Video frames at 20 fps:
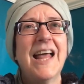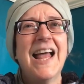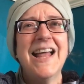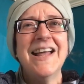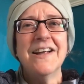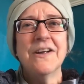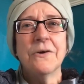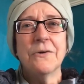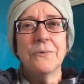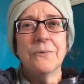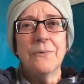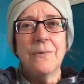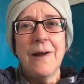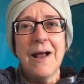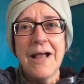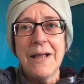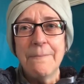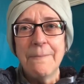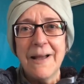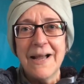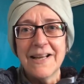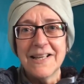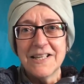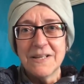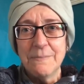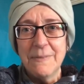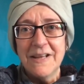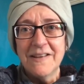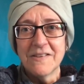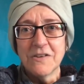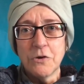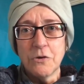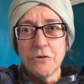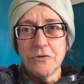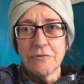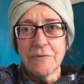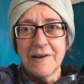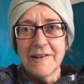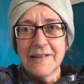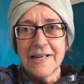I go right back to Miss
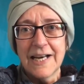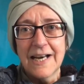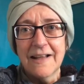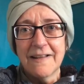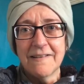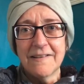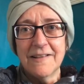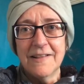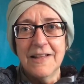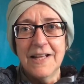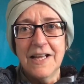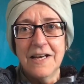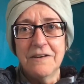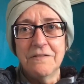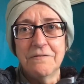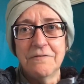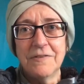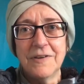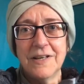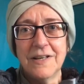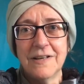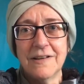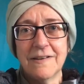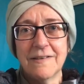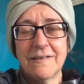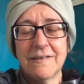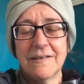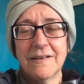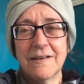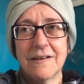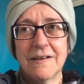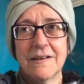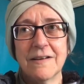Guthrie's class in the infants.